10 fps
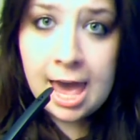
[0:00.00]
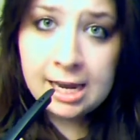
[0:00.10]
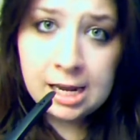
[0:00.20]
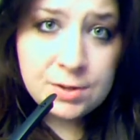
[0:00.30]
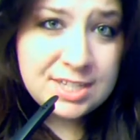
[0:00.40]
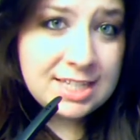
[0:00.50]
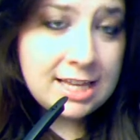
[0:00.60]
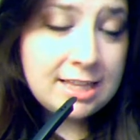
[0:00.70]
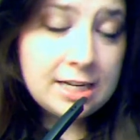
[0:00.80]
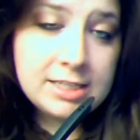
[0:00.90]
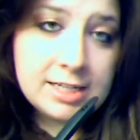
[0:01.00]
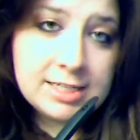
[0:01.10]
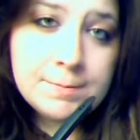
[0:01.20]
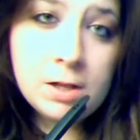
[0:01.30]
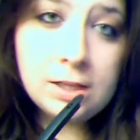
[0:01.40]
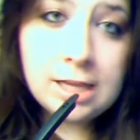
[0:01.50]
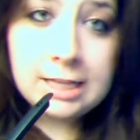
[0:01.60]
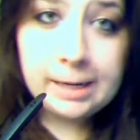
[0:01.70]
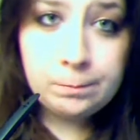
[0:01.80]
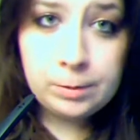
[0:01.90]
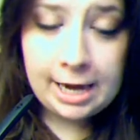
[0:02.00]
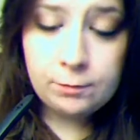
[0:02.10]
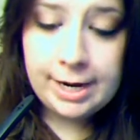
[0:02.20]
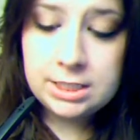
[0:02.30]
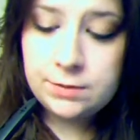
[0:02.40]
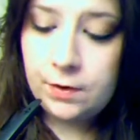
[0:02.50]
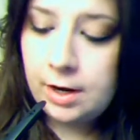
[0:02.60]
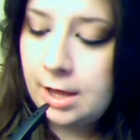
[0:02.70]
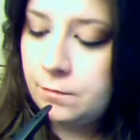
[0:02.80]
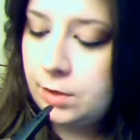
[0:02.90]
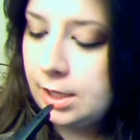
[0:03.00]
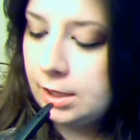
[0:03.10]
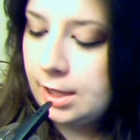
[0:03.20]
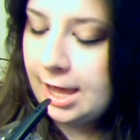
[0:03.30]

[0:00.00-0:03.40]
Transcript: and I would say that it does smell a like black raspberry and vanilla,